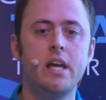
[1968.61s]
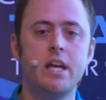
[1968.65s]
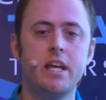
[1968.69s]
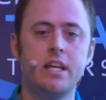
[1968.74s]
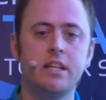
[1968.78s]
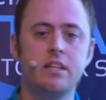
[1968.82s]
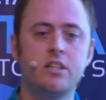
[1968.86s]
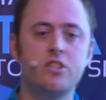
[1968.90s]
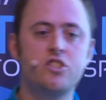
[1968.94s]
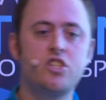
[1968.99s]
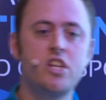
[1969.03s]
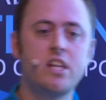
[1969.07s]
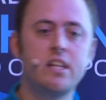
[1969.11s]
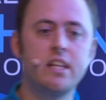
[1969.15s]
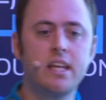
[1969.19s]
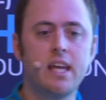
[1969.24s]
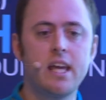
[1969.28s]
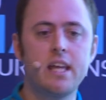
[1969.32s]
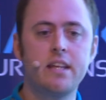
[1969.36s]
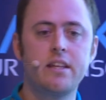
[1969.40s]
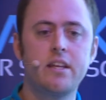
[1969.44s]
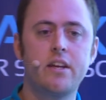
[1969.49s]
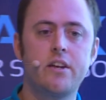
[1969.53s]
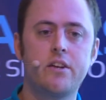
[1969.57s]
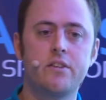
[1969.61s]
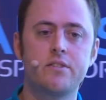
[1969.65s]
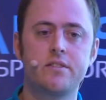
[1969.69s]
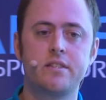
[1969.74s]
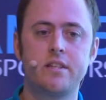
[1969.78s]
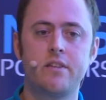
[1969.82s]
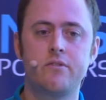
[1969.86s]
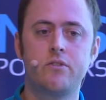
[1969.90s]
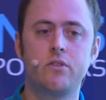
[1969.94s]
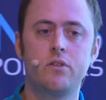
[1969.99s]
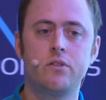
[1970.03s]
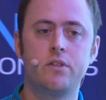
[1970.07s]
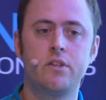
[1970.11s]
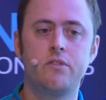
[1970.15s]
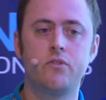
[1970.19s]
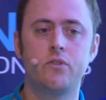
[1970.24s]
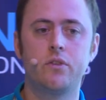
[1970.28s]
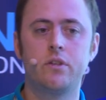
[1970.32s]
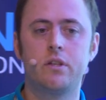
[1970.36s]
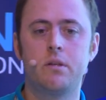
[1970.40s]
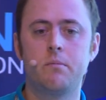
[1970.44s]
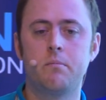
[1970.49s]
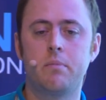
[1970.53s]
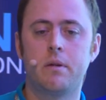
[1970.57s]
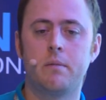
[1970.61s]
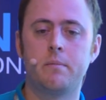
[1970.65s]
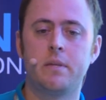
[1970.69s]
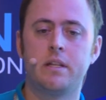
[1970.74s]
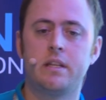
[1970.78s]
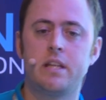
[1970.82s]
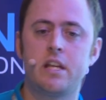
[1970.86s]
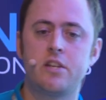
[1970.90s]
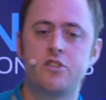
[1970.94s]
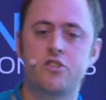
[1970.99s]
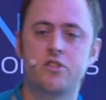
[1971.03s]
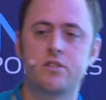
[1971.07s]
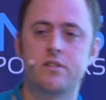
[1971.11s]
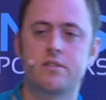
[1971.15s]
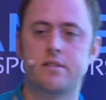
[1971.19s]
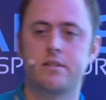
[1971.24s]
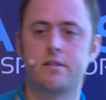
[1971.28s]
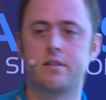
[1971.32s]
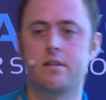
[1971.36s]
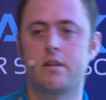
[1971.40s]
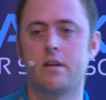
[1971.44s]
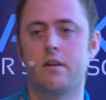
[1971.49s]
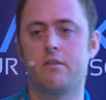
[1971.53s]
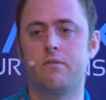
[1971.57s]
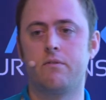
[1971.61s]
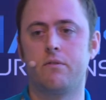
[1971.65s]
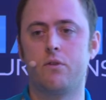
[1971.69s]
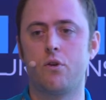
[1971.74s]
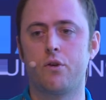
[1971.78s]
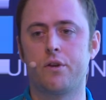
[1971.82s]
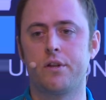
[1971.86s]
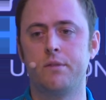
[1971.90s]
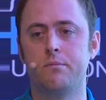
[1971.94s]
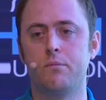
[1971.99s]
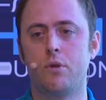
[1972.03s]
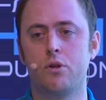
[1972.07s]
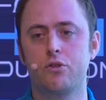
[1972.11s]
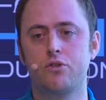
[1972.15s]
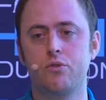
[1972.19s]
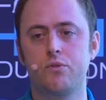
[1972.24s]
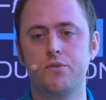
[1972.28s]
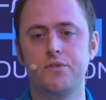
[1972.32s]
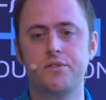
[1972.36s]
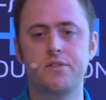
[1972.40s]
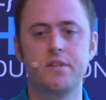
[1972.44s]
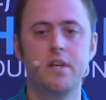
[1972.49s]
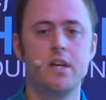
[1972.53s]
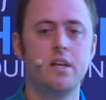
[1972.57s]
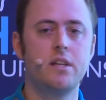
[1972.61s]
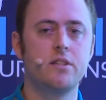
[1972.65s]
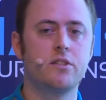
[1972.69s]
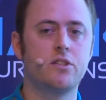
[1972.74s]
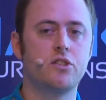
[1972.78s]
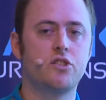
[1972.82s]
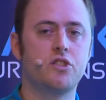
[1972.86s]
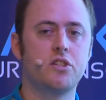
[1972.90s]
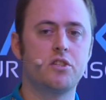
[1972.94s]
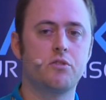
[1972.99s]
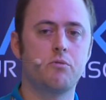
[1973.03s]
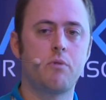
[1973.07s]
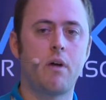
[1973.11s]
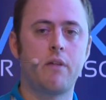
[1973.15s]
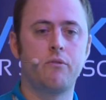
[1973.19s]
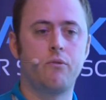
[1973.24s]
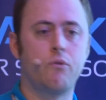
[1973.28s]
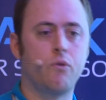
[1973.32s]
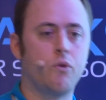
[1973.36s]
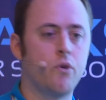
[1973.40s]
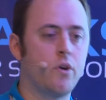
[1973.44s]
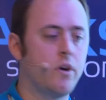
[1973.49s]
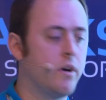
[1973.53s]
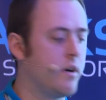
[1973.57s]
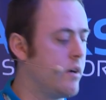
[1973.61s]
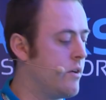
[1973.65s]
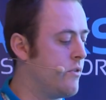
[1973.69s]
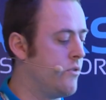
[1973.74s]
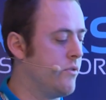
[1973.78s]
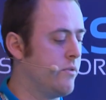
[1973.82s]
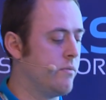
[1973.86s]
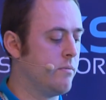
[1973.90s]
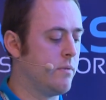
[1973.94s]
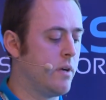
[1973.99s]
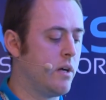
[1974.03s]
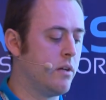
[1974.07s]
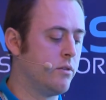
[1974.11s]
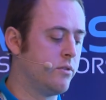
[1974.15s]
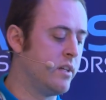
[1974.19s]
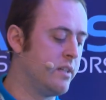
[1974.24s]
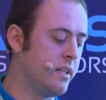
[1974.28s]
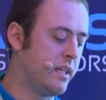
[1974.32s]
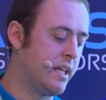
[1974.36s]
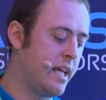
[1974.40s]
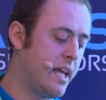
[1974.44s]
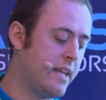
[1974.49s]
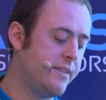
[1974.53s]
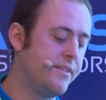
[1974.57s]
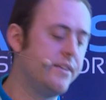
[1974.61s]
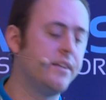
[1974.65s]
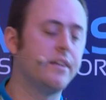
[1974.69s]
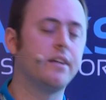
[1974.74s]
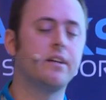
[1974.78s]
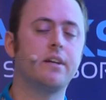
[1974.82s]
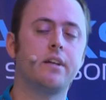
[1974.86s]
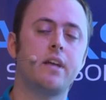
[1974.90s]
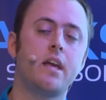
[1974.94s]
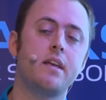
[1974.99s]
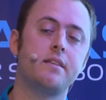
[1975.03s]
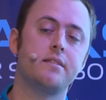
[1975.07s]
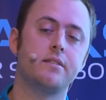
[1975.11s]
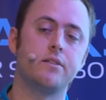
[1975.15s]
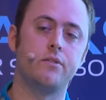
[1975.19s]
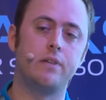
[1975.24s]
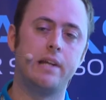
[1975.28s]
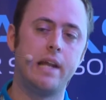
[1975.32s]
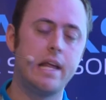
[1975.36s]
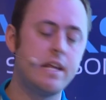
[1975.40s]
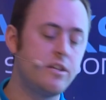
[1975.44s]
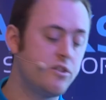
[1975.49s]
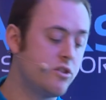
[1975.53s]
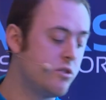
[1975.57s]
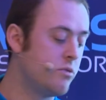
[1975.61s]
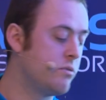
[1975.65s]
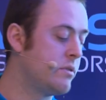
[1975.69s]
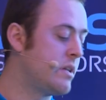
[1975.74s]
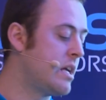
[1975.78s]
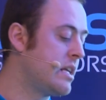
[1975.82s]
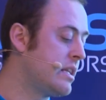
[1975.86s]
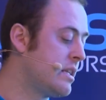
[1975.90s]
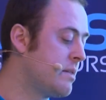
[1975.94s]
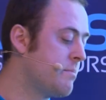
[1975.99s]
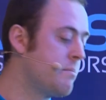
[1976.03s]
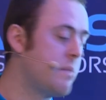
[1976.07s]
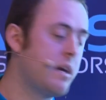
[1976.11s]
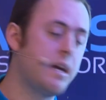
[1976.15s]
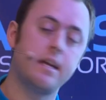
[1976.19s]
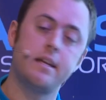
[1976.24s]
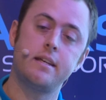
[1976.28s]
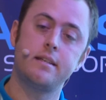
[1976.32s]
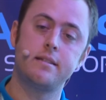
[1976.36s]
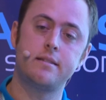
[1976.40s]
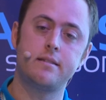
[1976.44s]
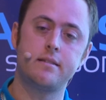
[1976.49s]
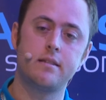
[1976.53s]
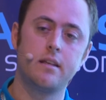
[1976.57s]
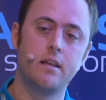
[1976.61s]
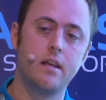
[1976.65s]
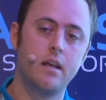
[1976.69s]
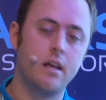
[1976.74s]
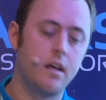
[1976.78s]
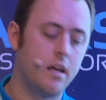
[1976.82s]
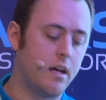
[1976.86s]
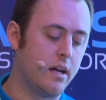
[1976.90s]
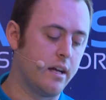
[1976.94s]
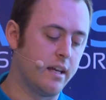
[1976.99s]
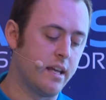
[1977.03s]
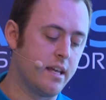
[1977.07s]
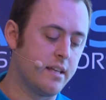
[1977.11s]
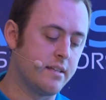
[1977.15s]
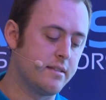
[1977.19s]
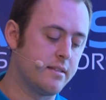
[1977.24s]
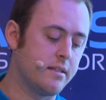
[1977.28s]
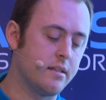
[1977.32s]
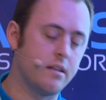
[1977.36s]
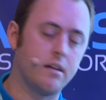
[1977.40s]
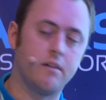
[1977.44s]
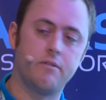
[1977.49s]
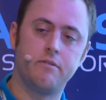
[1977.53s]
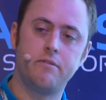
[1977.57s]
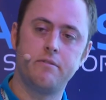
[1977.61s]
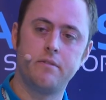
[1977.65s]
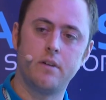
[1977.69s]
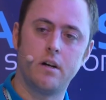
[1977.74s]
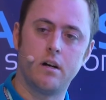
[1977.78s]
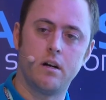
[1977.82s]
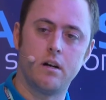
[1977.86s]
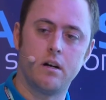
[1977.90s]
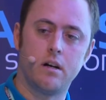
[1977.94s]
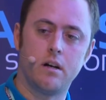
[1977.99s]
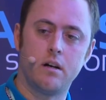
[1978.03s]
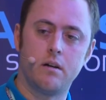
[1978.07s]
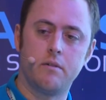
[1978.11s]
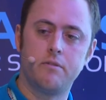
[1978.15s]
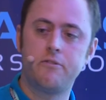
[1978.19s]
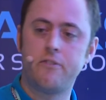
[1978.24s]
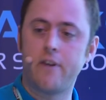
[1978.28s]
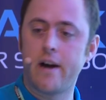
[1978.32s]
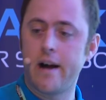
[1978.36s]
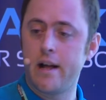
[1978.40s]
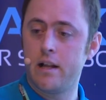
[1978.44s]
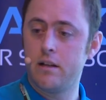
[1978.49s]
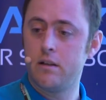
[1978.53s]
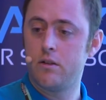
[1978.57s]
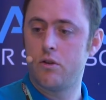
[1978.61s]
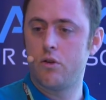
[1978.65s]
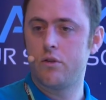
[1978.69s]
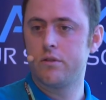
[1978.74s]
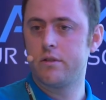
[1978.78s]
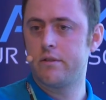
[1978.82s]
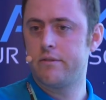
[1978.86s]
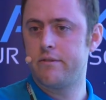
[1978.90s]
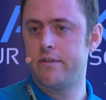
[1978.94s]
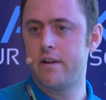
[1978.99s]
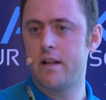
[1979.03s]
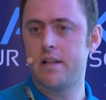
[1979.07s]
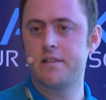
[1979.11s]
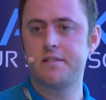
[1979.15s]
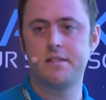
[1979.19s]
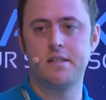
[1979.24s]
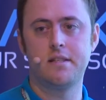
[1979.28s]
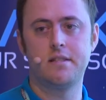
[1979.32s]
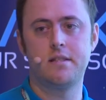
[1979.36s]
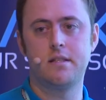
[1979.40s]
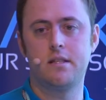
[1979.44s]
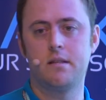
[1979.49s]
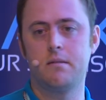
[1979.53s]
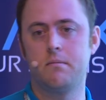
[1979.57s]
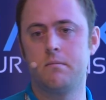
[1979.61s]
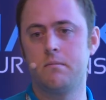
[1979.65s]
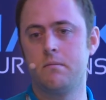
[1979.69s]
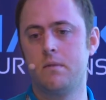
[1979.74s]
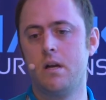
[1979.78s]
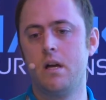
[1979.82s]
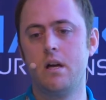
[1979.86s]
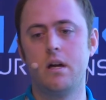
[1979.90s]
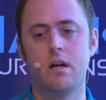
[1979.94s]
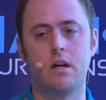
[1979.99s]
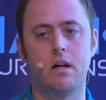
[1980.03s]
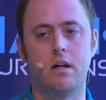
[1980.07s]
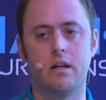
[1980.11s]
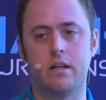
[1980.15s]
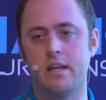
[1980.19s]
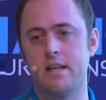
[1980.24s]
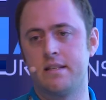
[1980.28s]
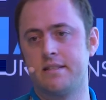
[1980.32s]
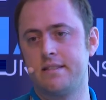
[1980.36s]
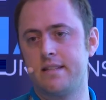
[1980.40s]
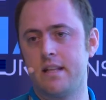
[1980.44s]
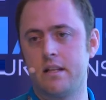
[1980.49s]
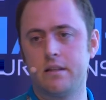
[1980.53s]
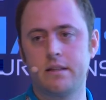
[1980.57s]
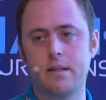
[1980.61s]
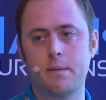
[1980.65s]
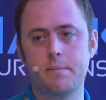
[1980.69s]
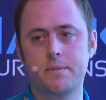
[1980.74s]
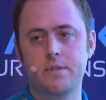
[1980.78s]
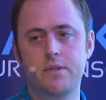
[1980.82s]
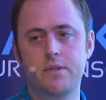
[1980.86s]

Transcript: In the JDK, there are several different implementations of login modules, such as one for authenticating against a relational database, against a file on the file system, against LDAP